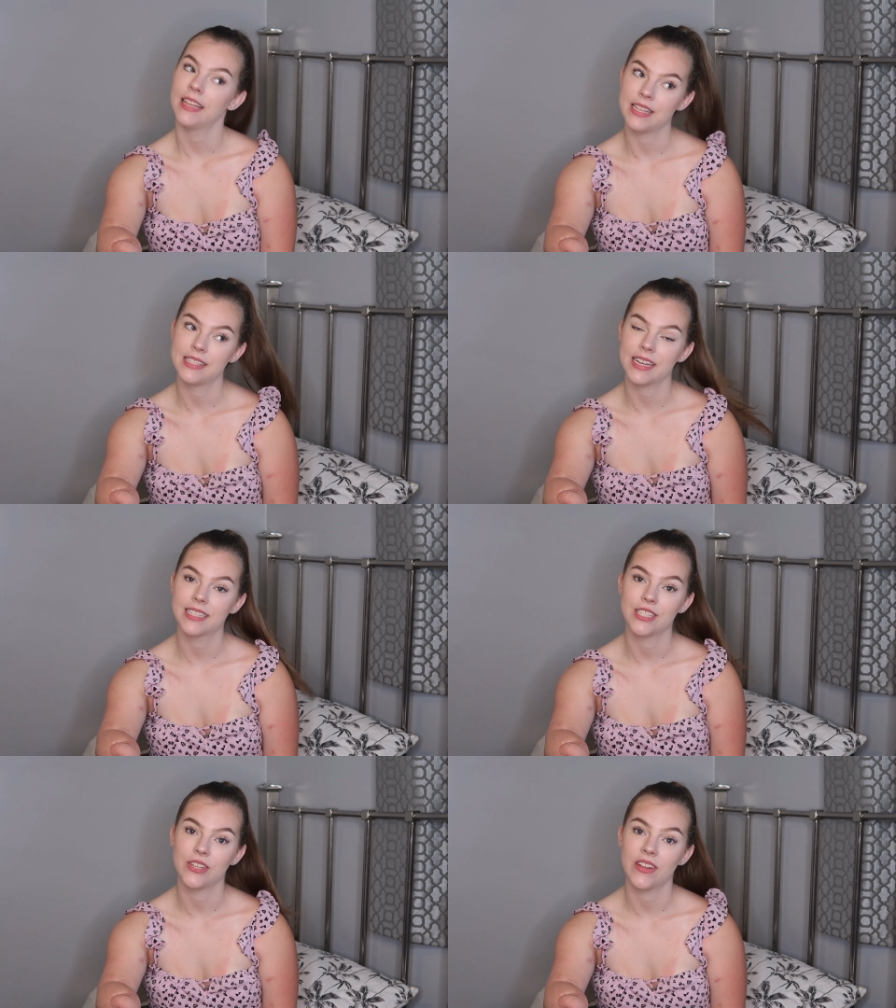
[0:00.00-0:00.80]
then
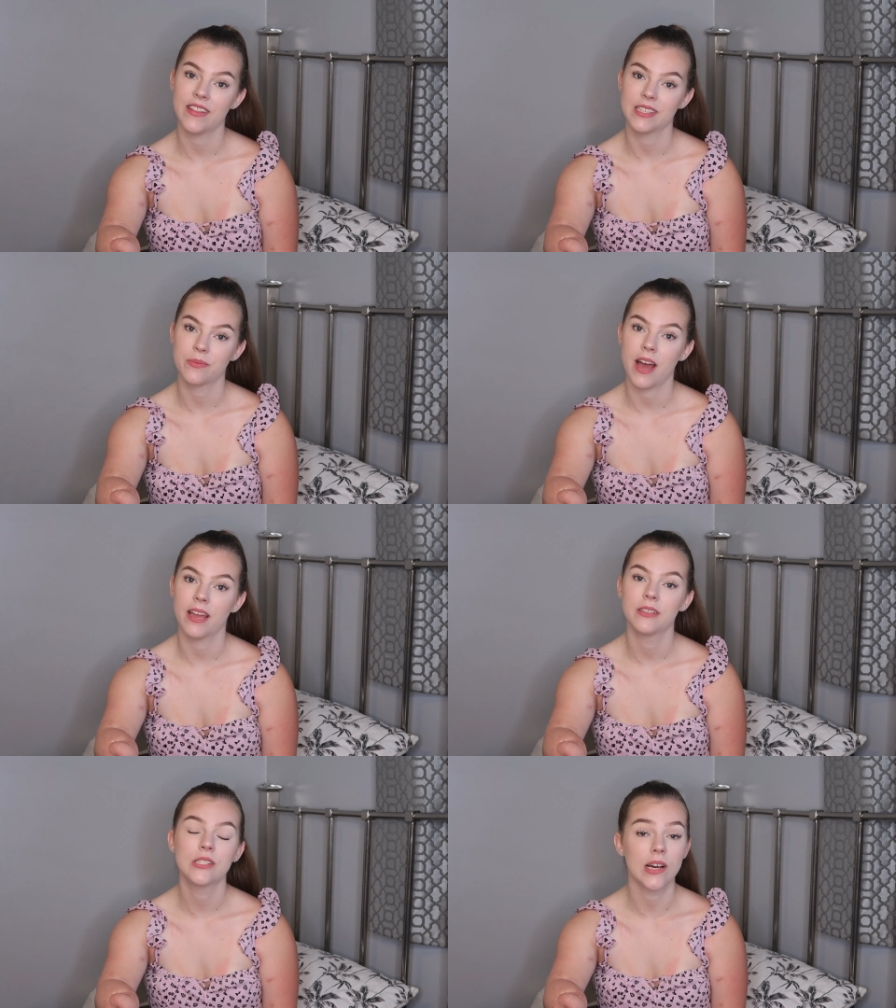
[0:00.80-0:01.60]
stick to doing it this
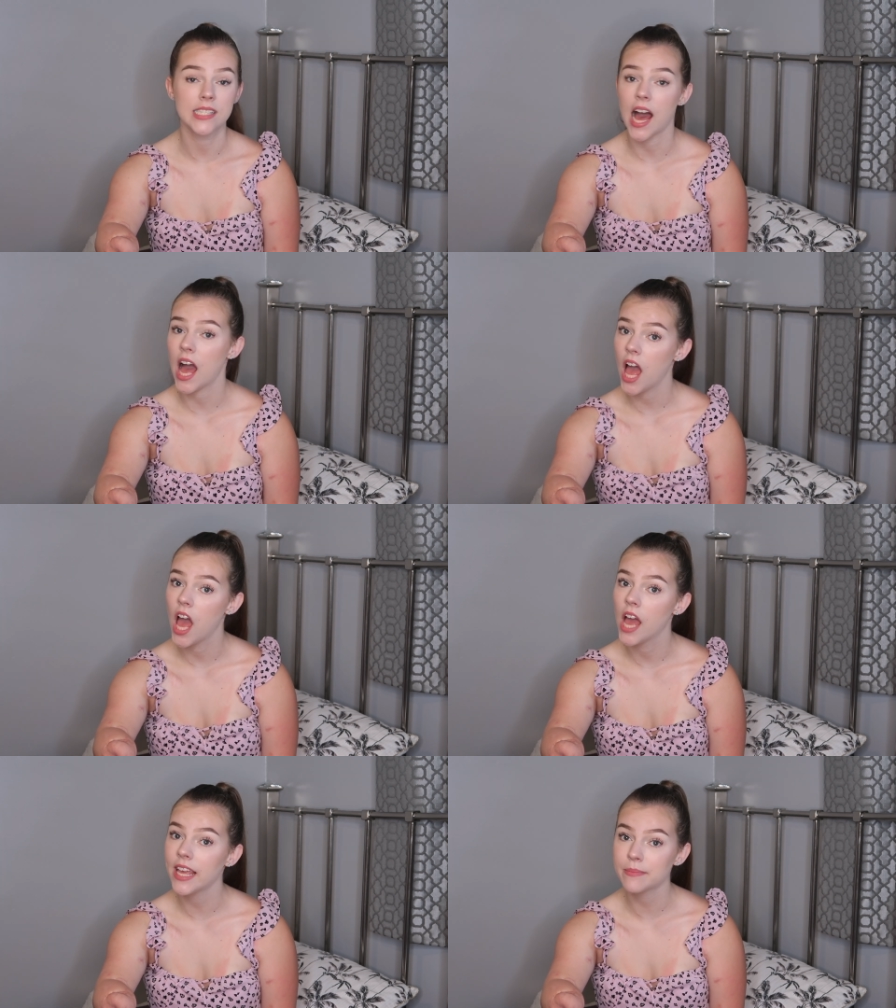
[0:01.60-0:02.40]
way. So I was like,
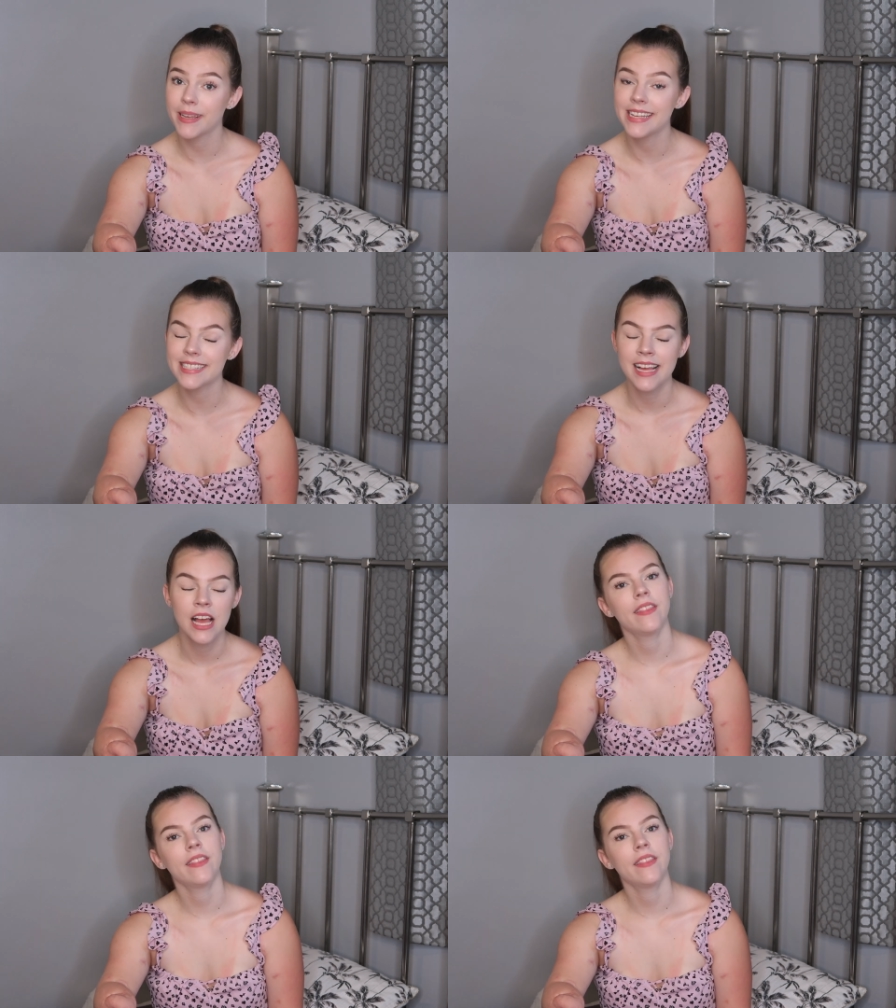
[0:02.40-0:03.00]
yes please.